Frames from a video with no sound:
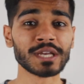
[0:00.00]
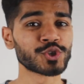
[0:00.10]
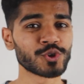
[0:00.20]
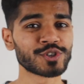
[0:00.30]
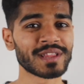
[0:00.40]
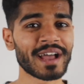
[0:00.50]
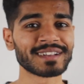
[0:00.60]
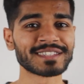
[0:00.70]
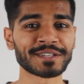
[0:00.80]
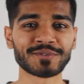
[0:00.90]
be sure to like
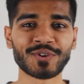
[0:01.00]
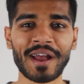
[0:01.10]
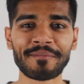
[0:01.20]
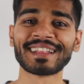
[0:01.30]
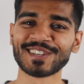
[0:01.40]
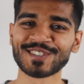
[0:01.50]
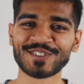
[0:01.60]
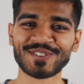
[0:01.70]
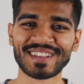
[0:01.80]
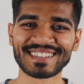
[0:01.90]
and subscribe, and I'll
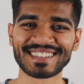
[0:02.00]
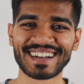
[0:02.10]
see you next